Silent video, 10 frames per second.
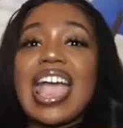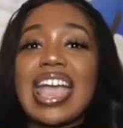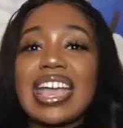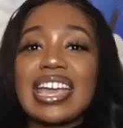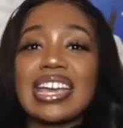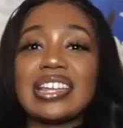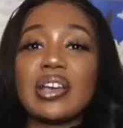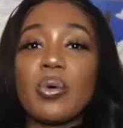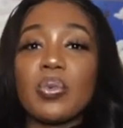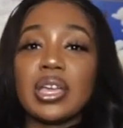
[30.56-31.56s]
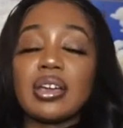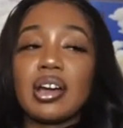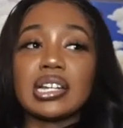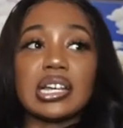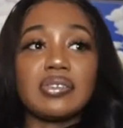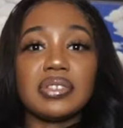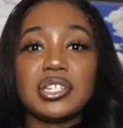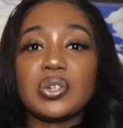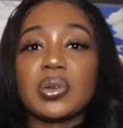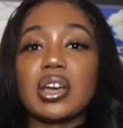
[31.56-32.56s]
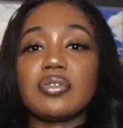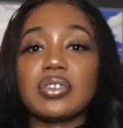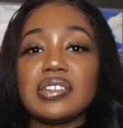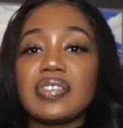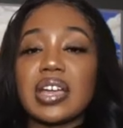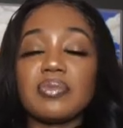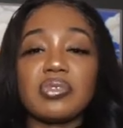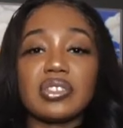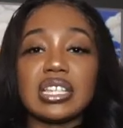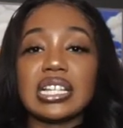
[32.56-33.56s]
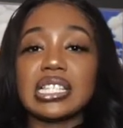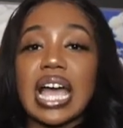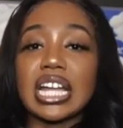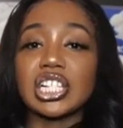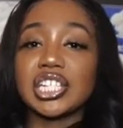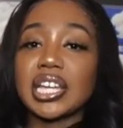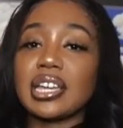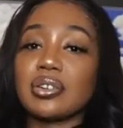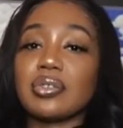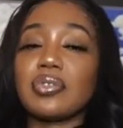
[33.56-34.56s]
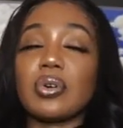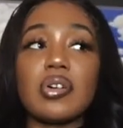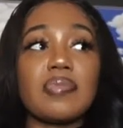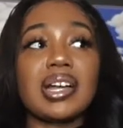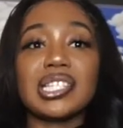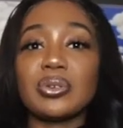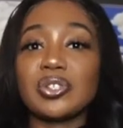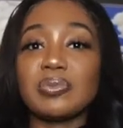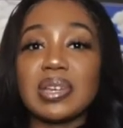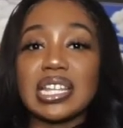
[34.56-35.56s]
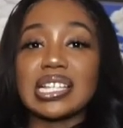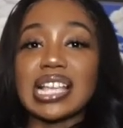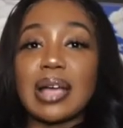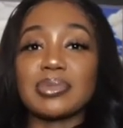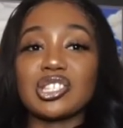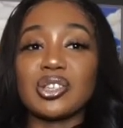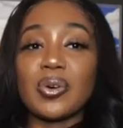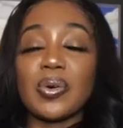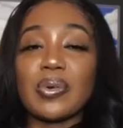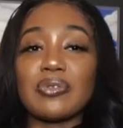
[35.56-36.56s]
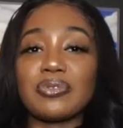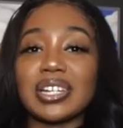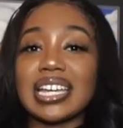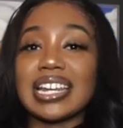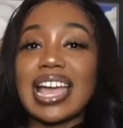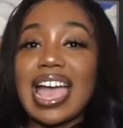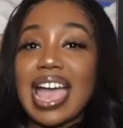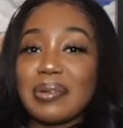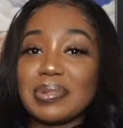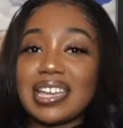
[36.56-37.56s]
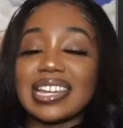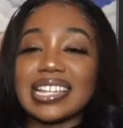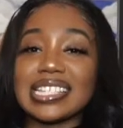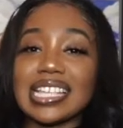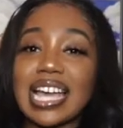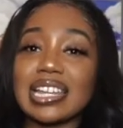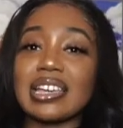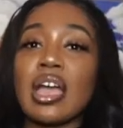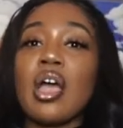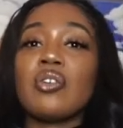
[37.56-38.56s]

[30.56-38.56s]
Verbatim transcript: and we are definitely doing a revamp for the entire channel for all of my social medias i'm so freaking happy and excited